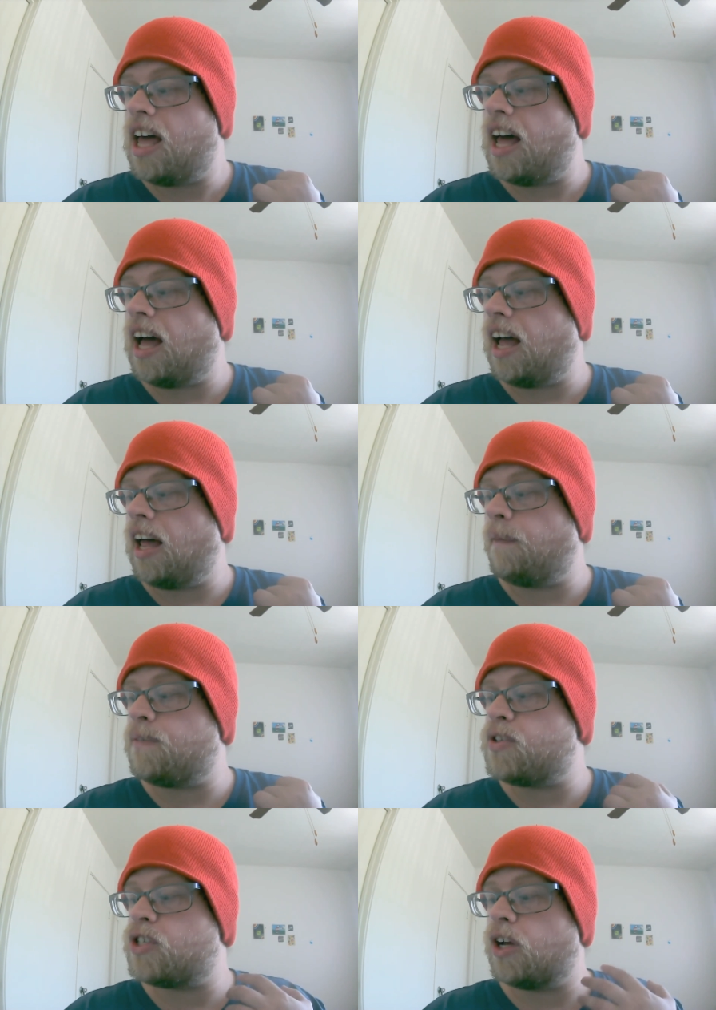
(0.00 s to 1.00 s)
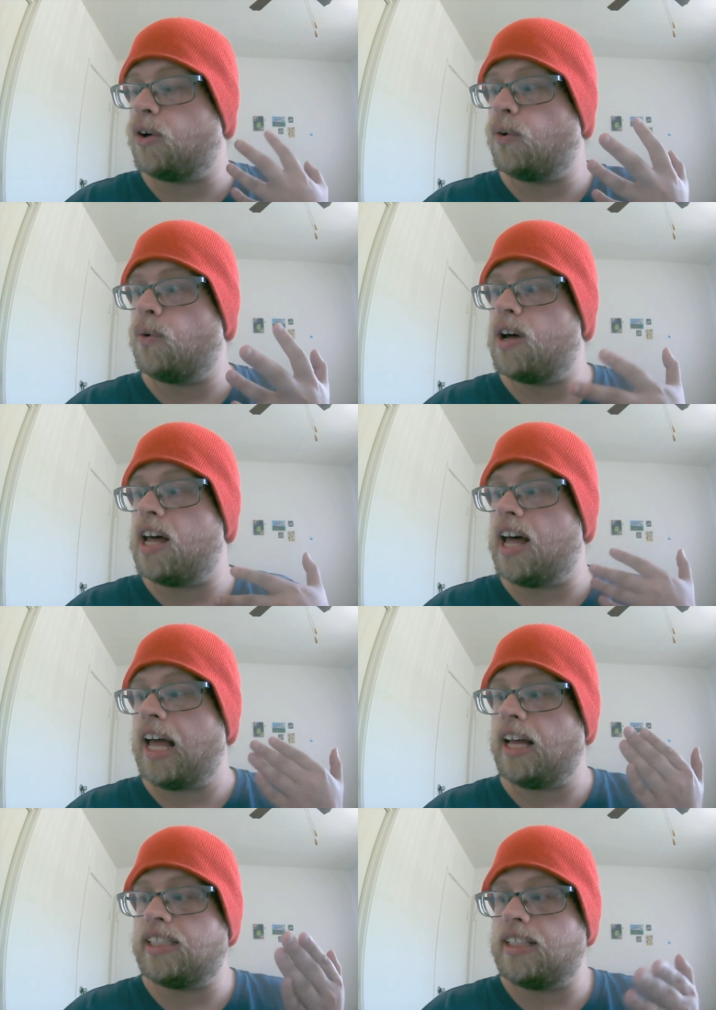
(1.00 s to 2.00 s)
Um, so.
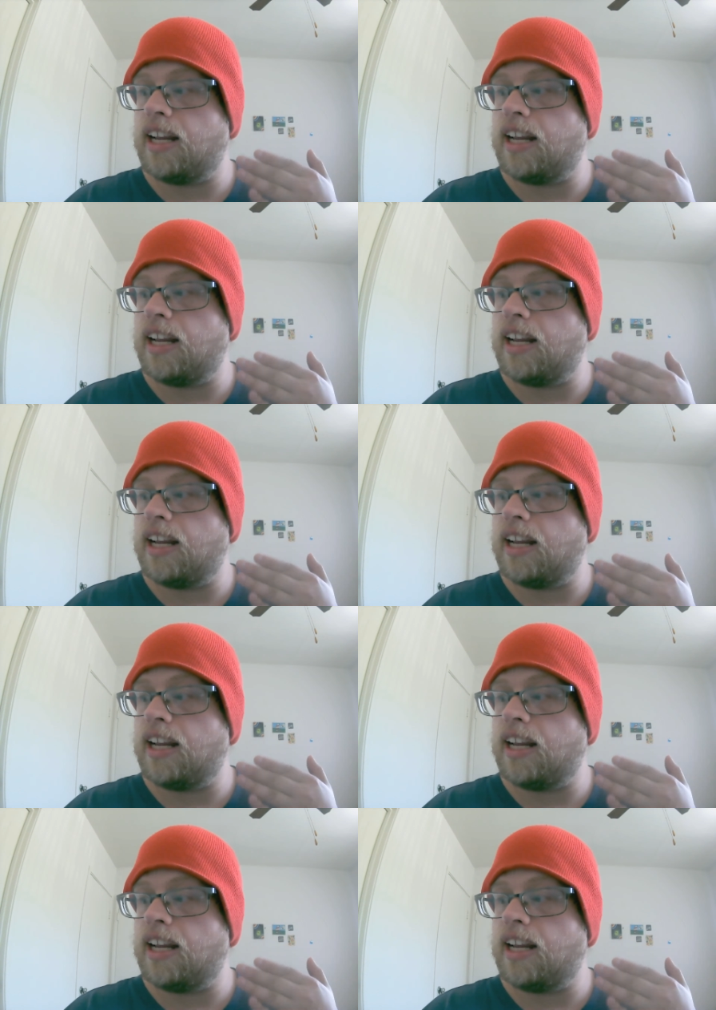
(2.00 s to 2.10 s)
Uh,